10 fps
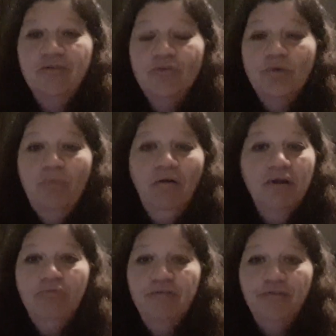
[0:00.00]
The
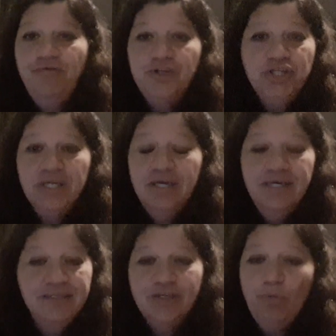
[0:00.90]
Murray River fishing
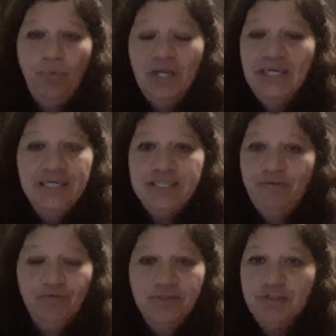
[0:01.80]
is completely
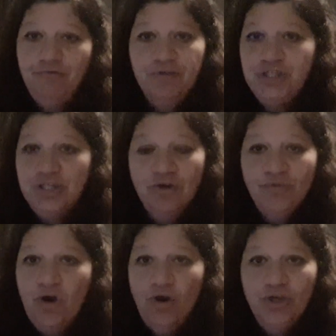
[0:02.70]
different to fishing
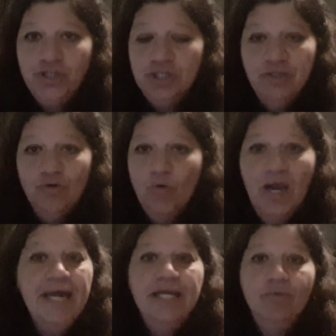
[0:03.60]
on the ocean or
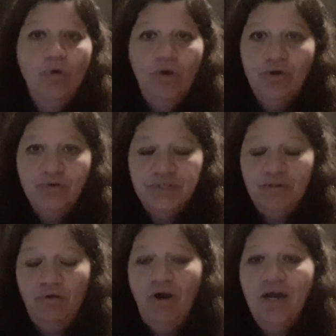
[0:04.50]
anywhere else,
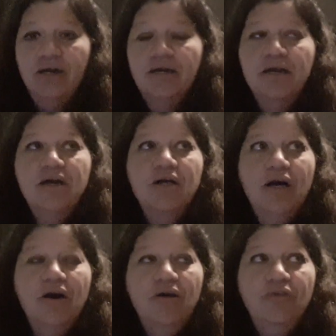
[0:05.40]
all right?
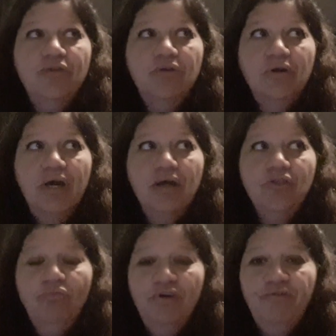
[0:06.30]

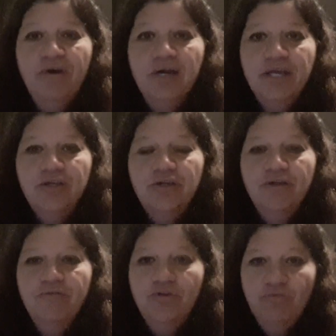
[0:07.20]
The river,
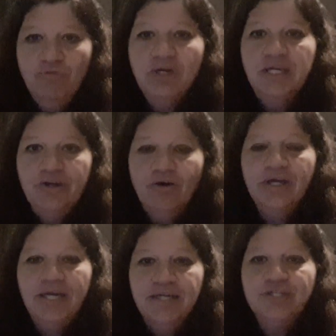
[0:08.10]
you really got
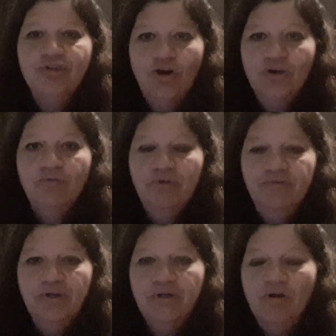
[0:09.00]
to get to know the
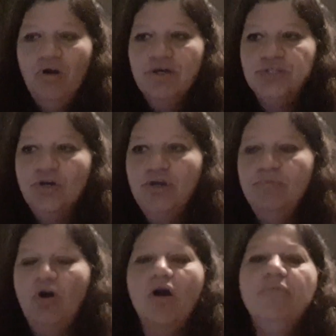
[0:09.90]
river. All
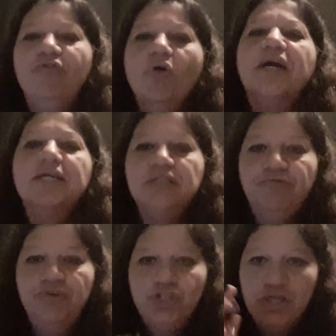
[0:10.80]
right, before I get to the
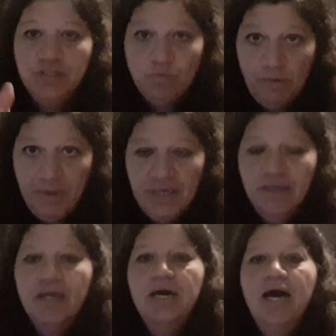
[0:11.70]
fishing,
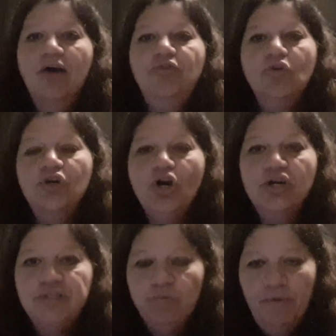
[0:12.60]
swimming. If you want to
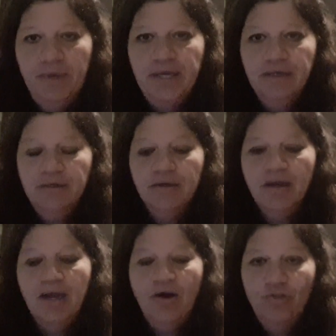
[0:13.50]
go swimming
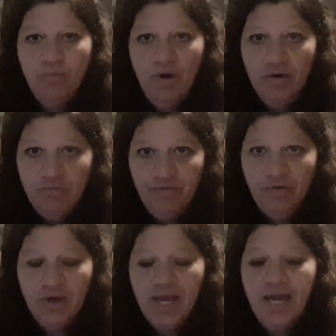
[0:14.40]
on the Murray
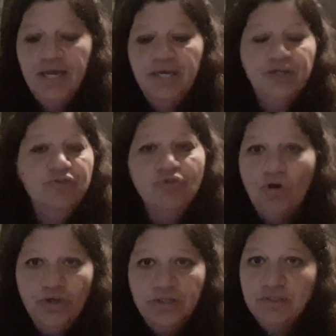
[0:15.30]
River, okay, and you're
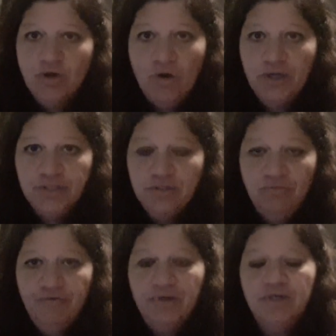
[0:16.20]
not used to going to the
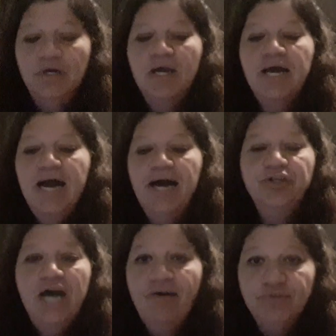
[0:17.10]
river
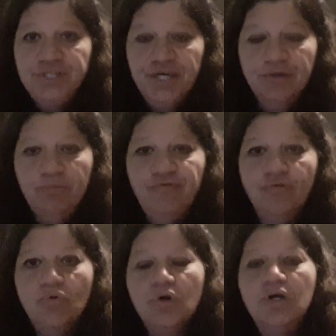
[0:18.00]
and you haven't done it
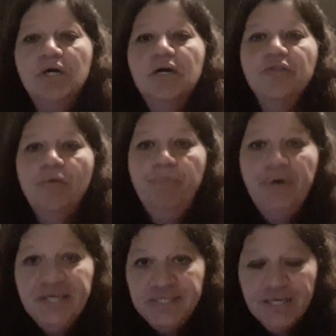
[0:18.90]
before, the
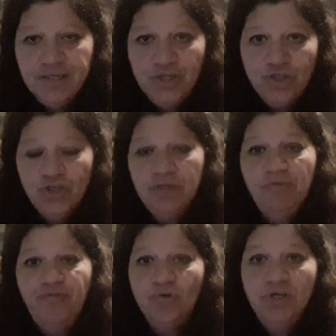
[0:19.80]
best thing to do
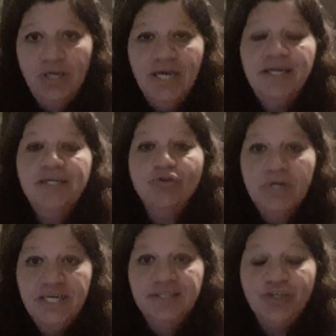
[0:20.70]
before you let your
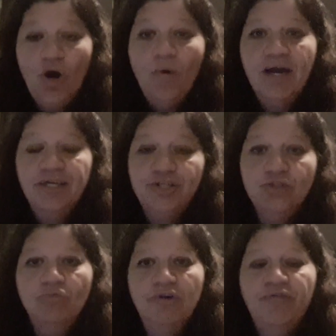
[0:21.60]
kids go out into
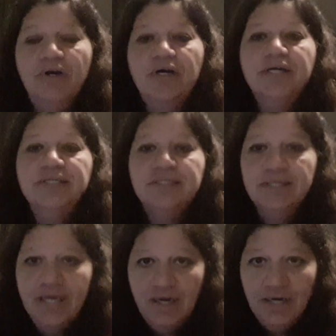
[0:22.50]
the river is to
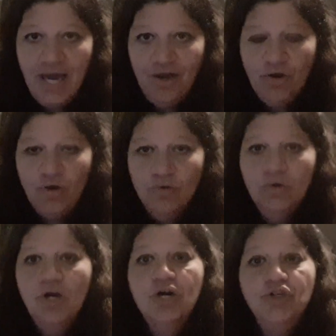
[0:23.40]
get an
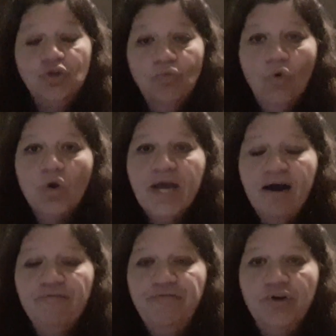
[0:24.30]
adult to walk
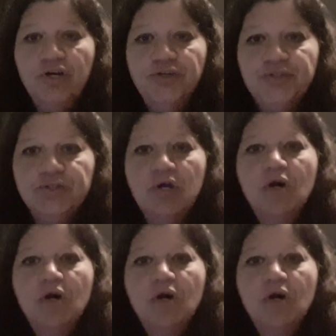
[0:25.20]
out first.